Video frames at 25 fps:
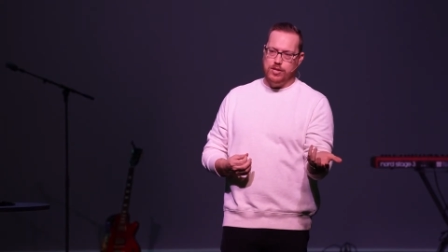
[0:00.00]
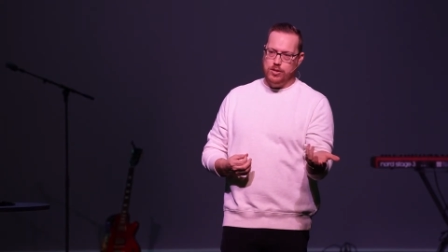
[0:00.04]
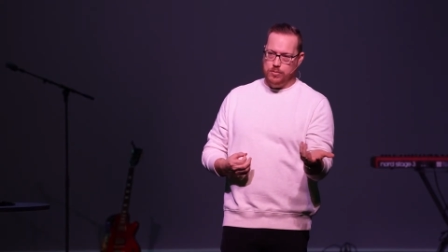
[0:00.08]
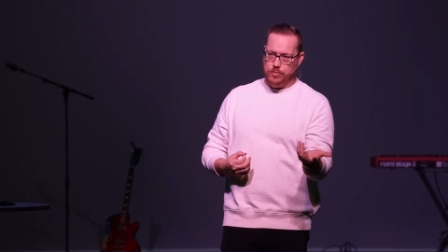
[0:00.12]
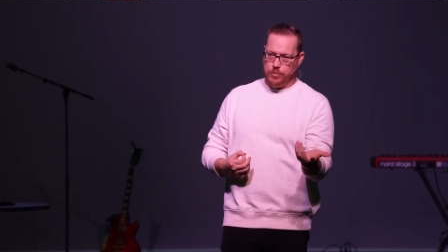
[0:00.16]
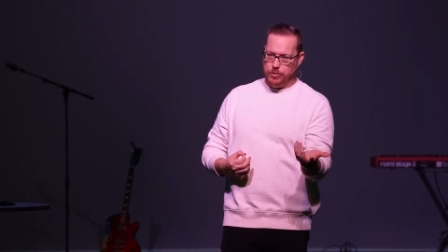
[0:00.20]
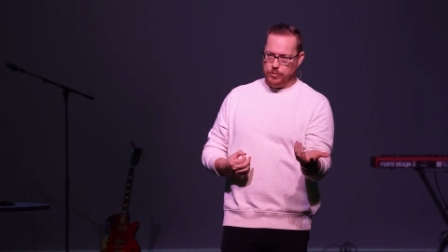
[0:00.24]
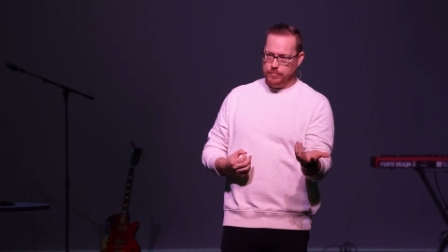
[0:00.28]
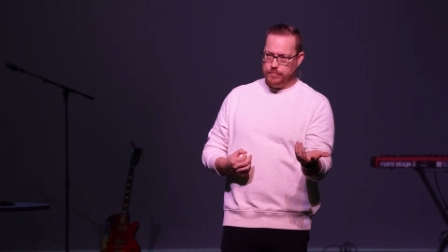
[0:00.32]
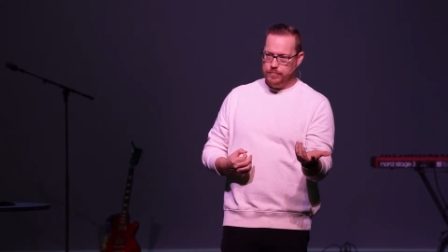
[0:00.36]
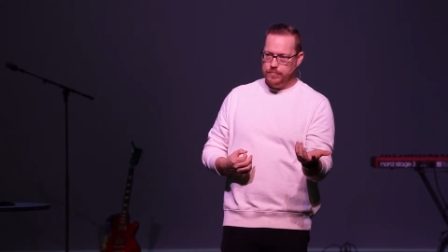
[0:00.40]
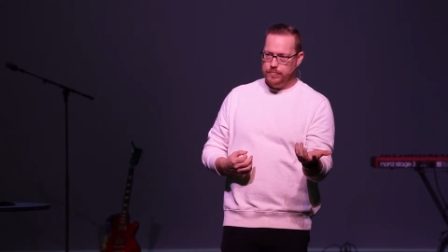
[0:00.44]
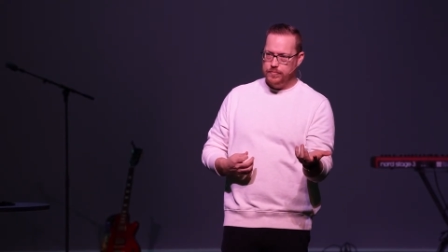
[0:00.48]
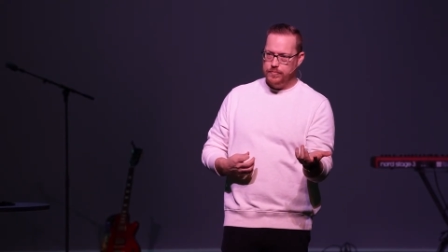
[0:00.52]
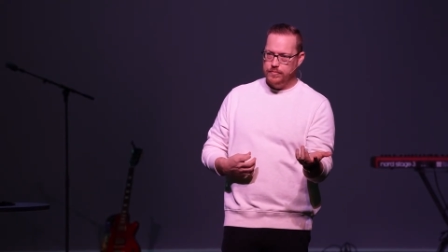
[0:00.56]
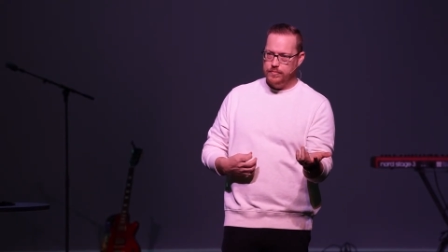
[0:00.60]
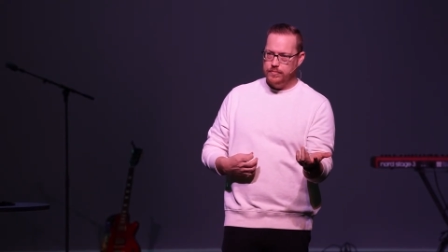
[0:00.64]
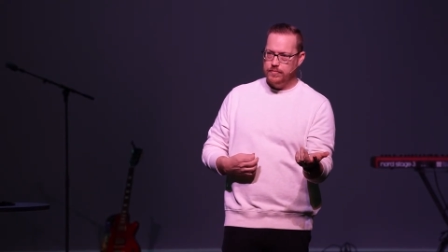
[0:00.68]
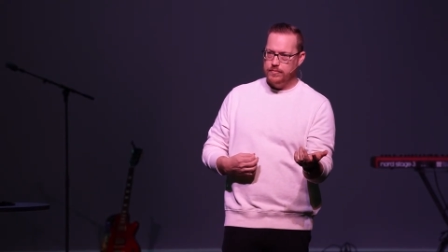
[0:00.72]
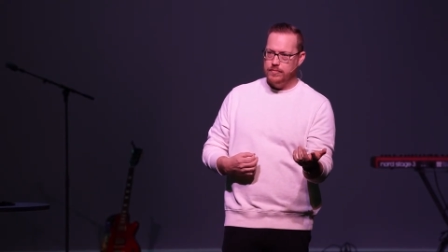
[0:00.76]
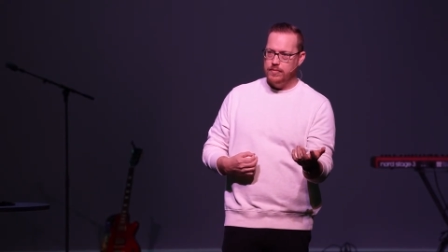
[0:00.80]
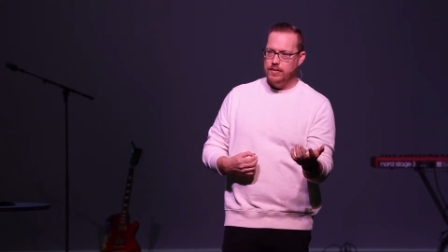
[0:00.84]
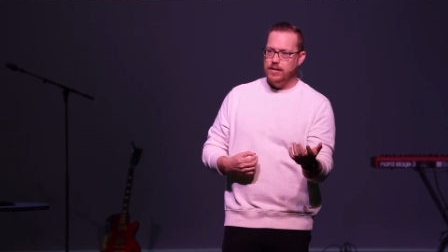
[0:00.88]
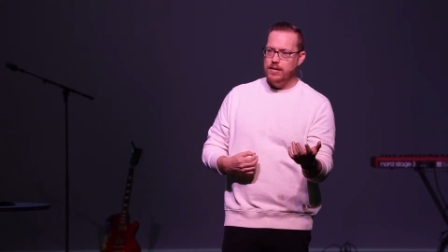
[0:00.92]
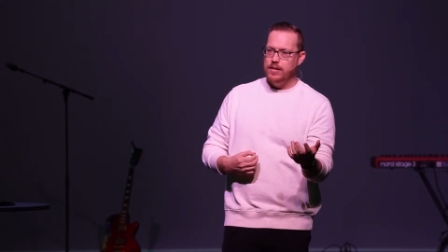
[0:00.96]
humor.
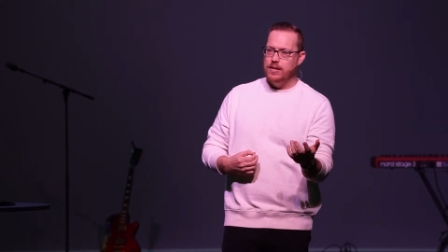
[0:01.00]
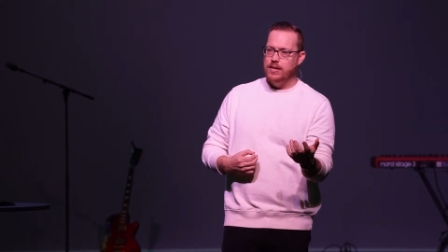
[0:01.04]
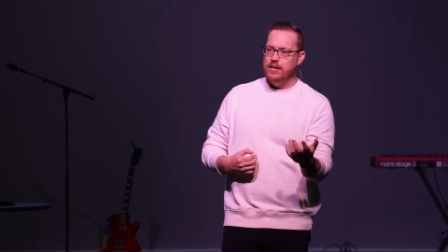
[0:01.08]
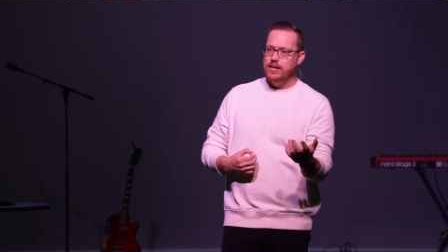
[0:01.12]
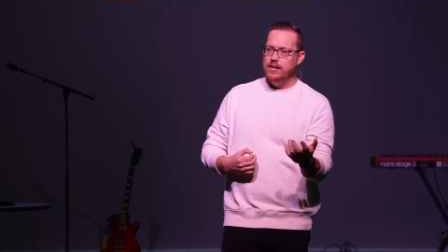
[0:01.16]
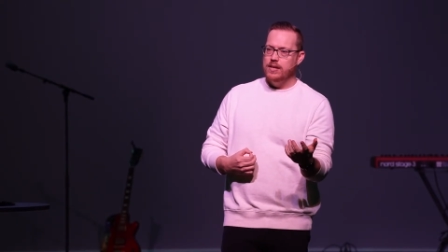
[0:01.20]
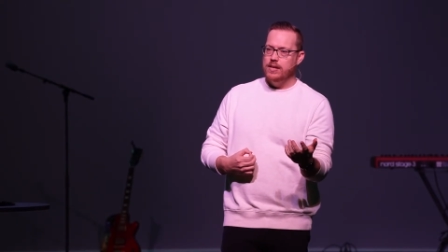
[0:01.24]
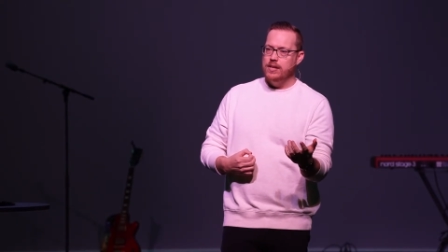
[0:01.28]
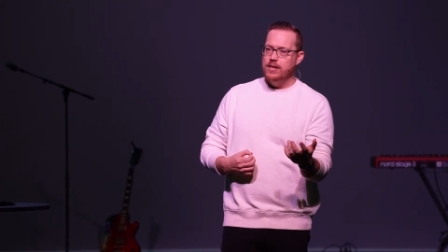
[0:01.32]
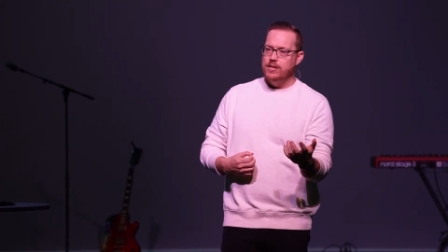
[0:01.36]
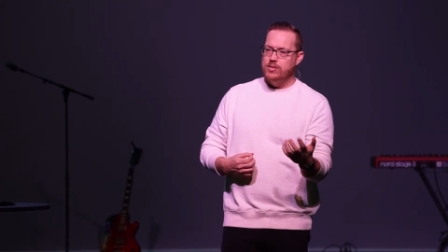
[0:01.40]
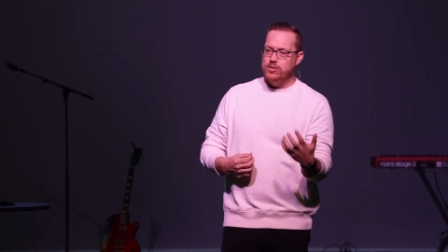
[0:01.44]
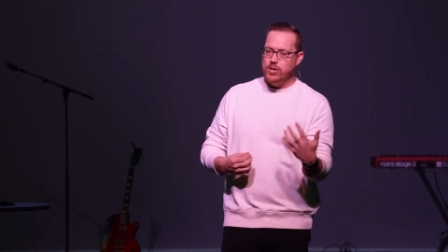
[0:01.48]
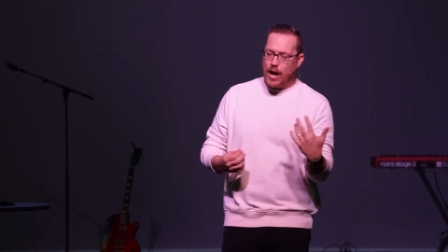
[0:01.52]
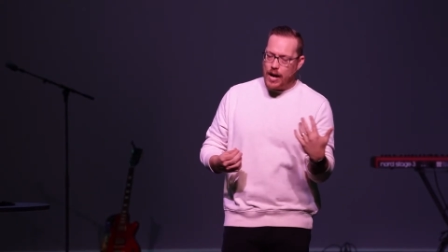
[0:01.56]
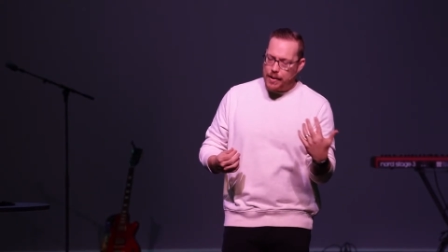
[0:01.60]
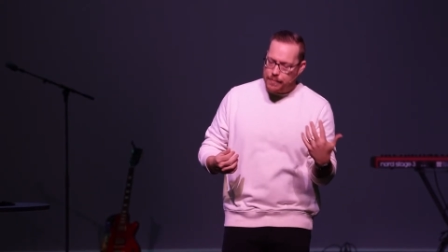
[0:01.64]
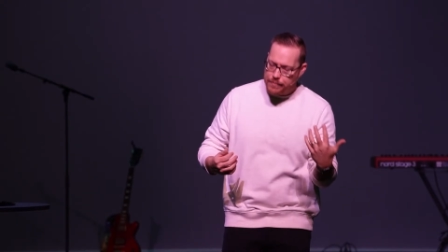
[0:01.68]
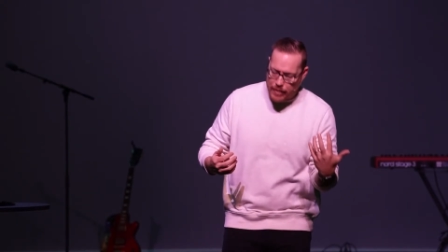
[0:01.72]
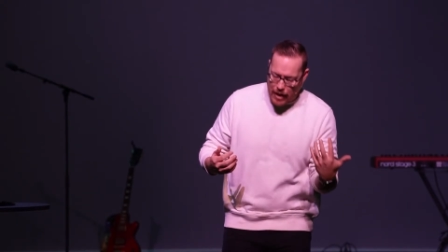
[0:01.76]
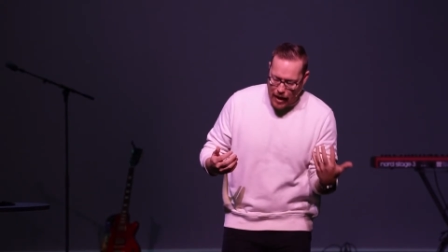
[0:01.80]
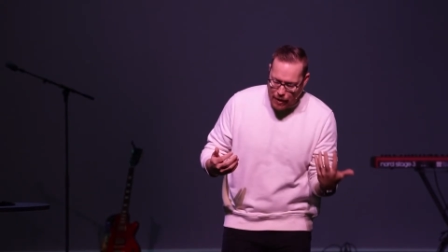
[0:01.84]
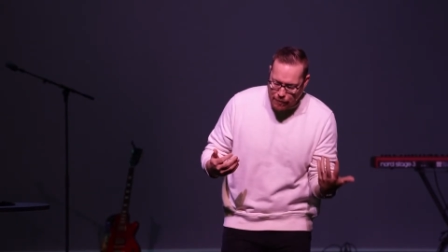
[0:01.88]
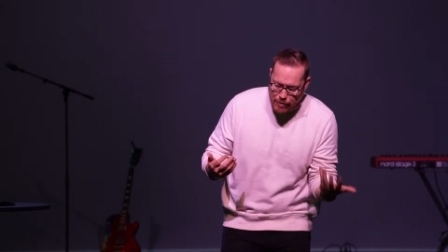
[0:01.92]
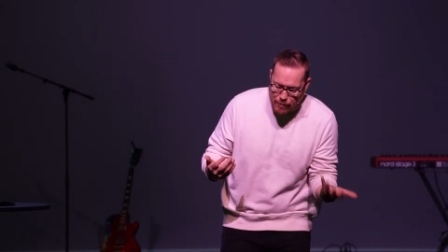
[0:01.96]
So
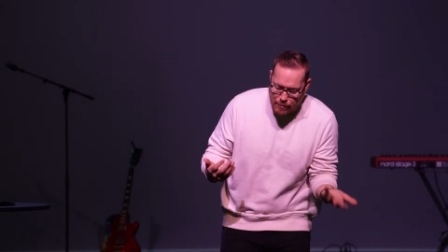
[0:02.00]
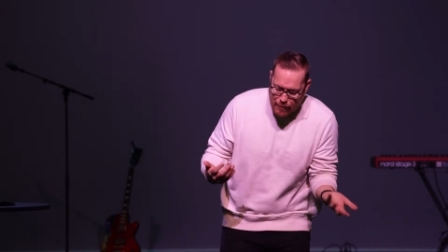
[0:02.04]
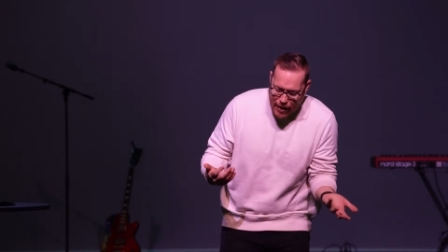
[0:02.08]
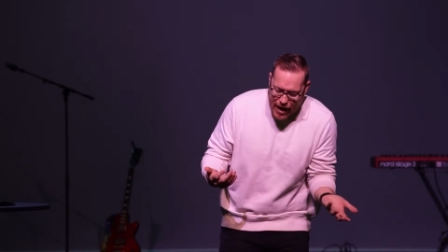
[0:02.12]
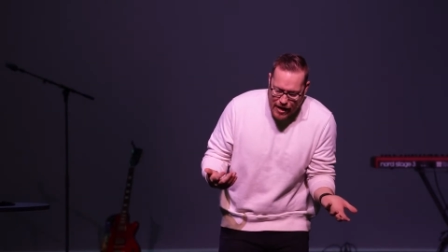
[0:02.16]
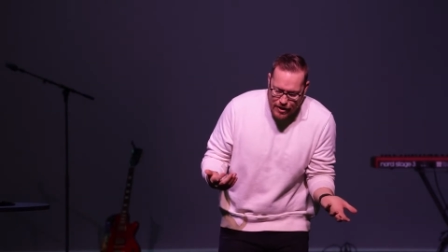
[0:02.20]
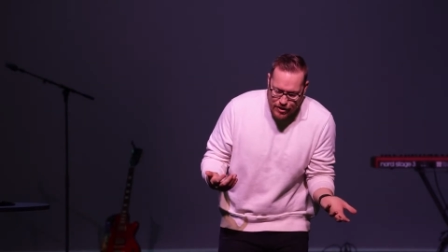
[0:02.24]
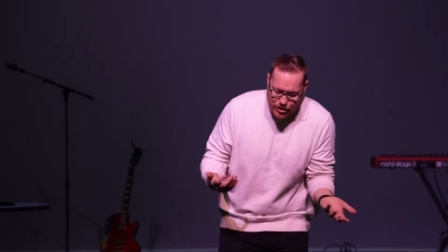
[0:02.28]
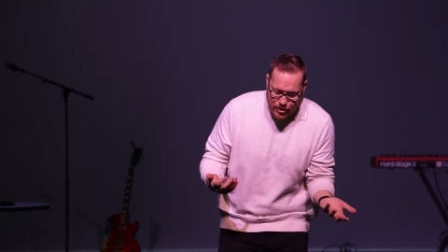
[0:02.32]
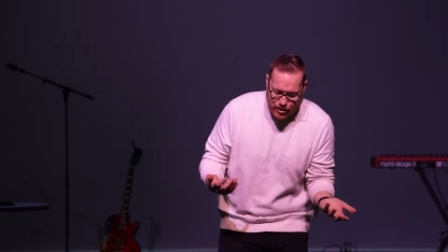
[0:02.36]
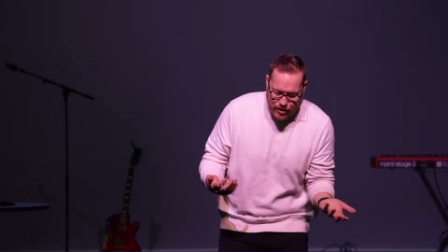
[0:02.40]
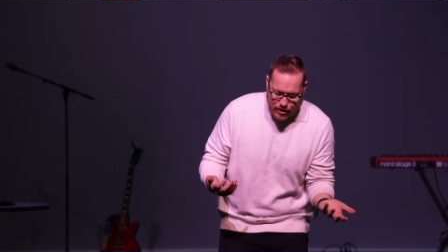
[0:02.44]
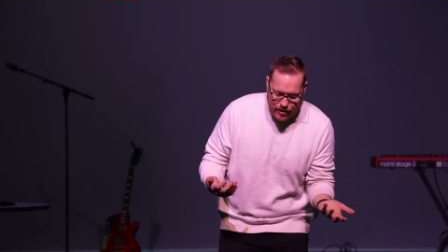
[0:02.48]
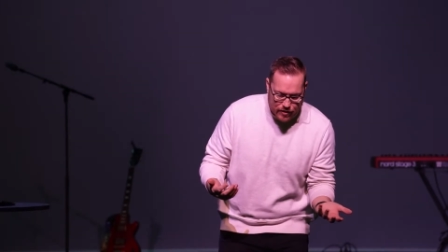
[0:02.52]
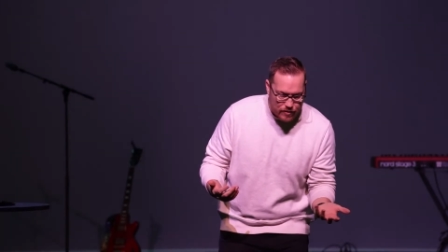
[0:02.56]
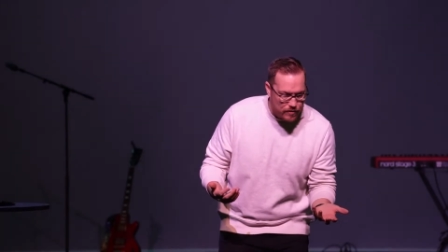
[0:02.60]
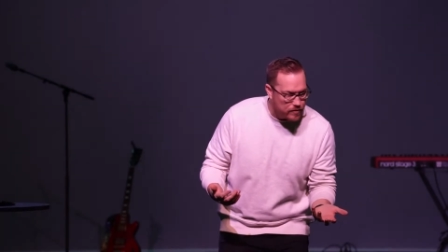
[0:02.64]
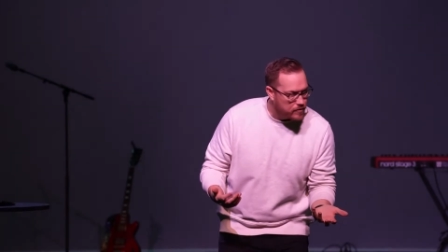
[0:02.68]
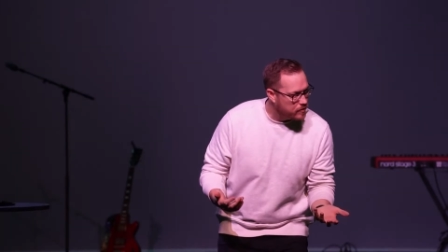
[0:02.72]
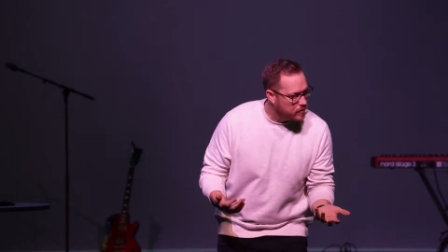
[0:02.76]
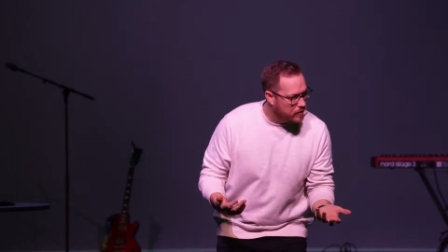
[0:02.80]
I'm, I'm imagining